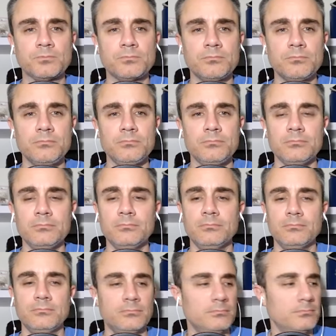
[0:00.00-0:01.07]

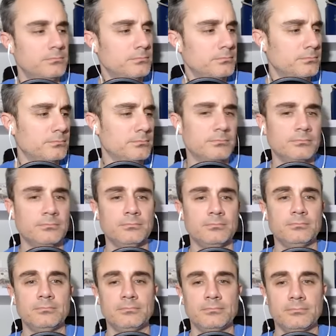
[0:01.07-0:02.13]

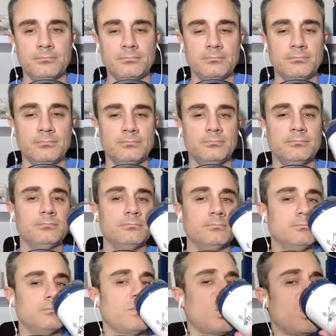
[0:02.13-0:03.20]

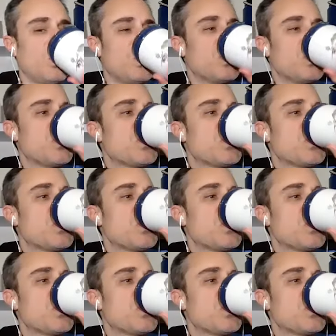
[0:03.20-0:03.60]
The person shown says nothing.